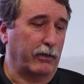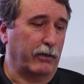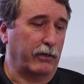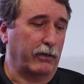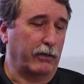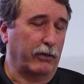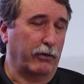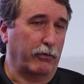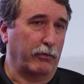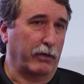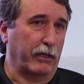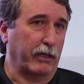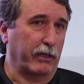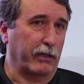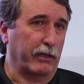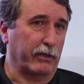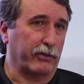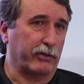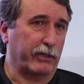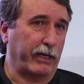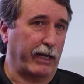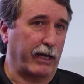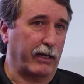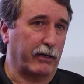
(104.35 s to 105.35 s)
knowing the
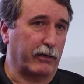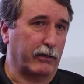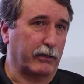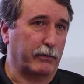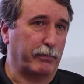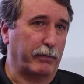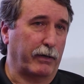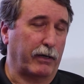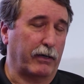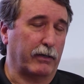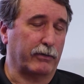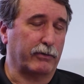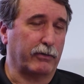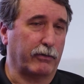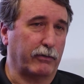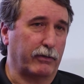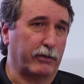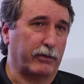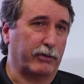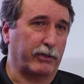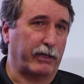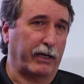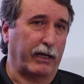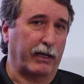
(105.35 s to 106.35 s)
standards, but also
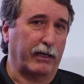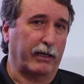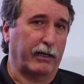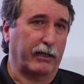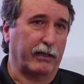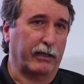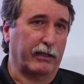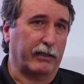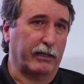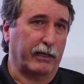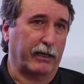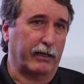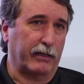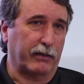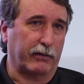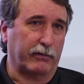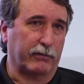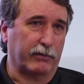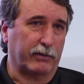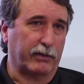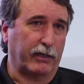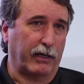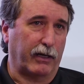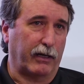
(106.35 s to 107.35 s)
understanding the technical
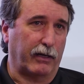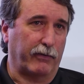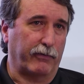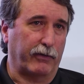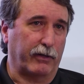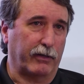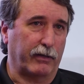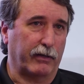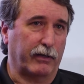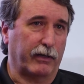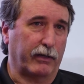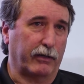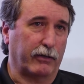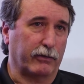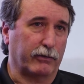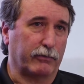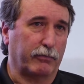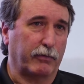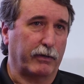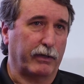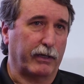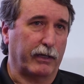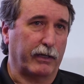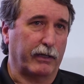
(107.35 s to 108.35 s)
side of it that goes
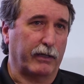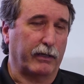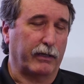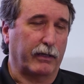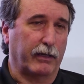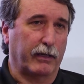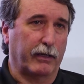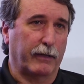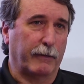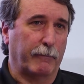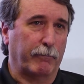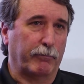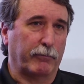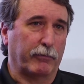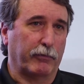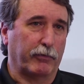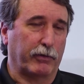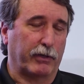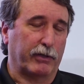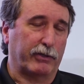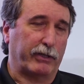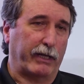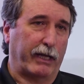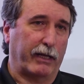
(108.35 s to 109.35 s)
with it. With
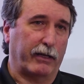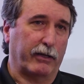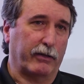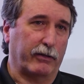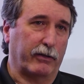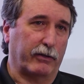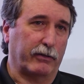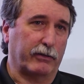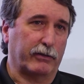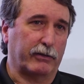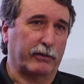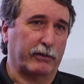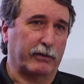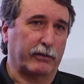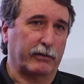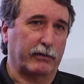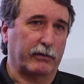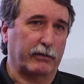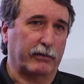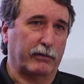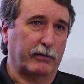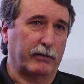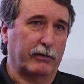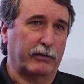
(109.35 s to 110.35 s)
the standard, there's
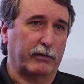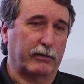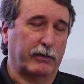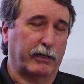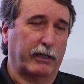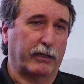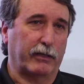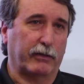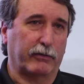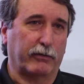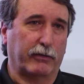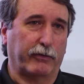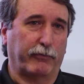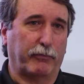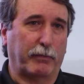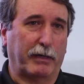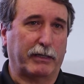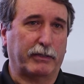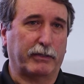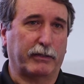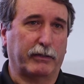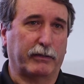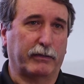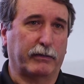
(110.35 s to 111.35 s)
technical
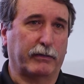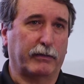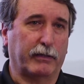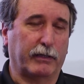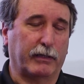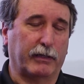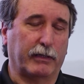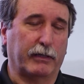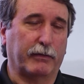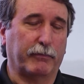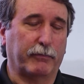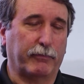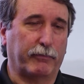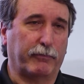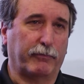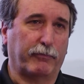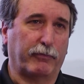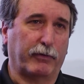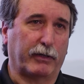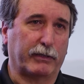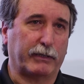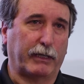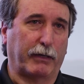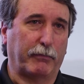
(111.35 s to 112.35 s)
information.
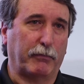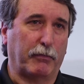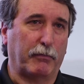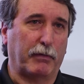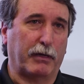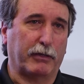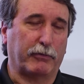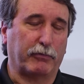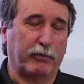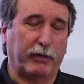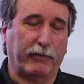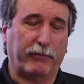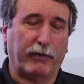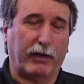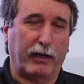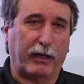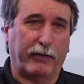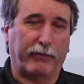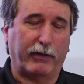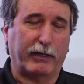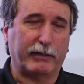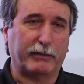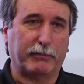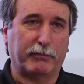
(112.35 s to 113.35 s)
For example, Mod
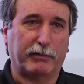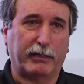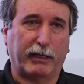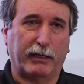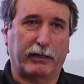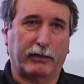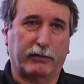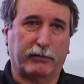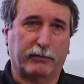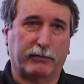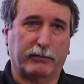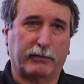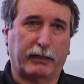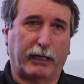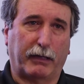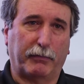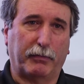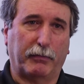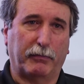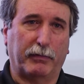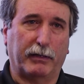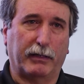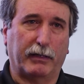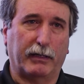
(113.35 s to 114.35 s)
25 has some technical
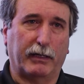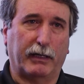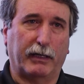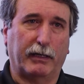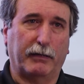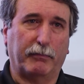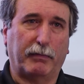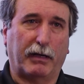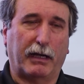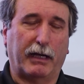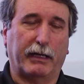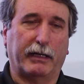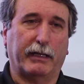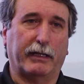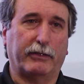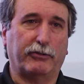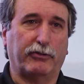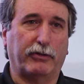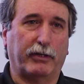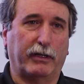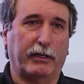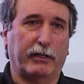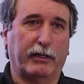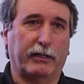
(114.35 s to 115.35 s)
capability behind it that
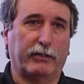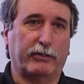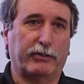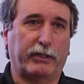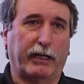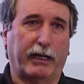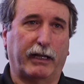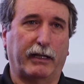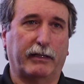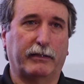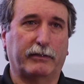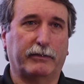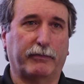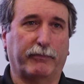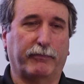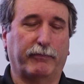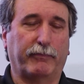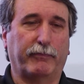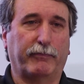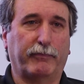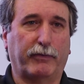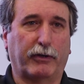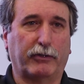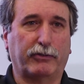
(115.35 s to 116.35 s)
you need to understand, some
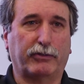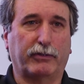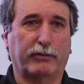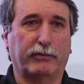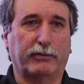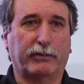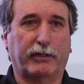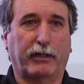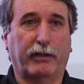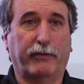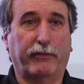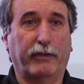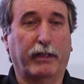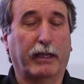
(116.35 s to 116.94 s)
functional stuff.